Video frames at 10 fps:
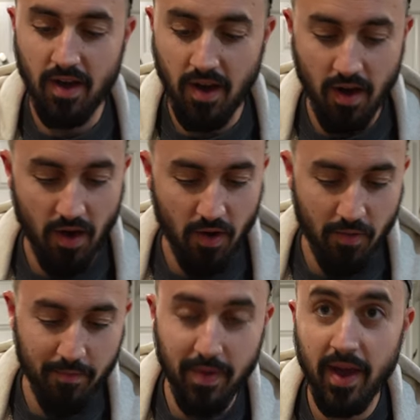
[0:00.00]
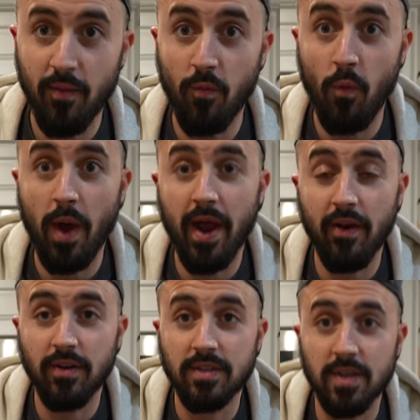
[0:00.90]
Oh man,
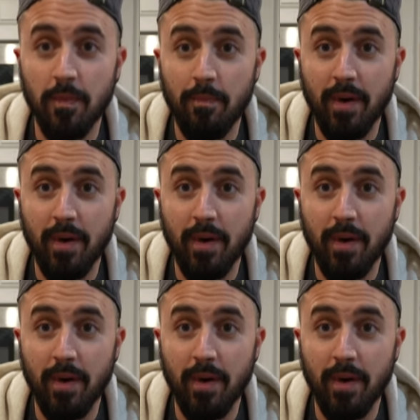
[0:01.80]
where to